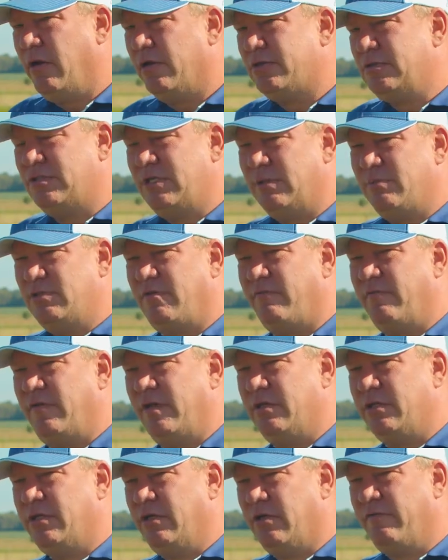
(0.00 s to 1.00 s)
also seems
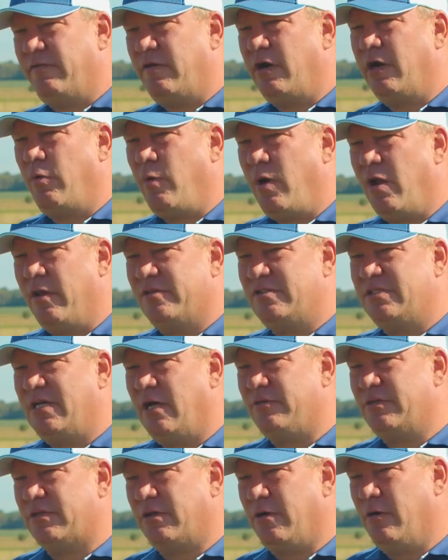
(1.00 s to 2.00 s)
to yield very well in
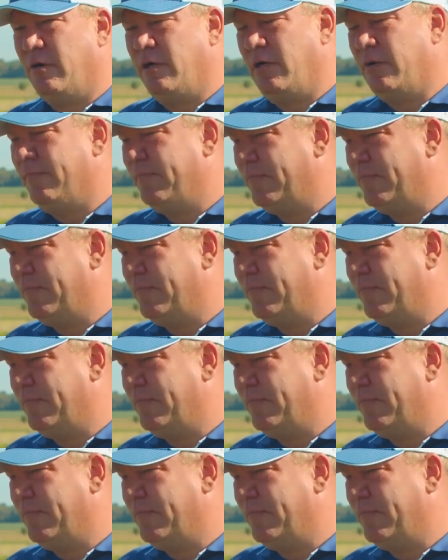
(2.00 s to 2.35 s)
South Dakota.